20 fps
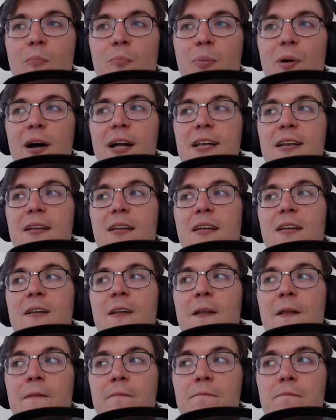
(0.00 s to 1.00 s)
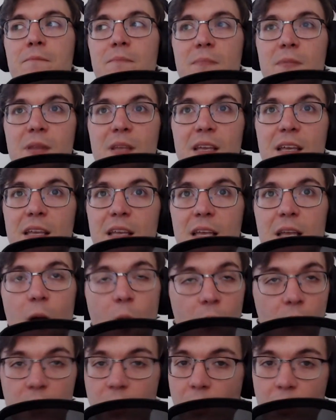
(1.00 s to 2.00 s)
But
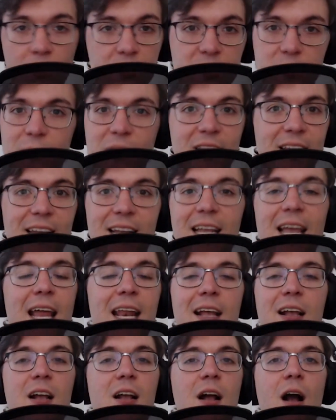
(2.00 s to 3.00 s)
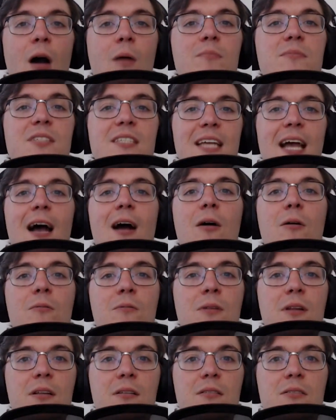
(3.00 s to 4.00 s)
ultimately, again, it comes
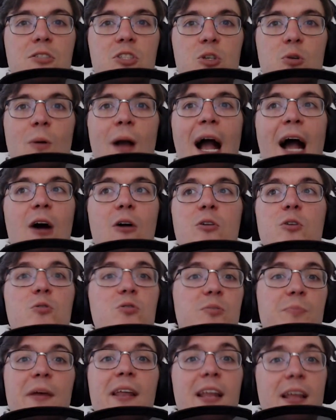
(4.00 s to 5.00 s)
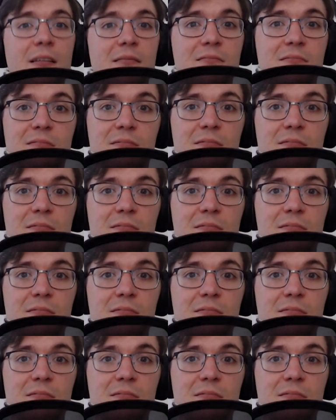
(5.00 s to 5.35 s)
down to how you spin it.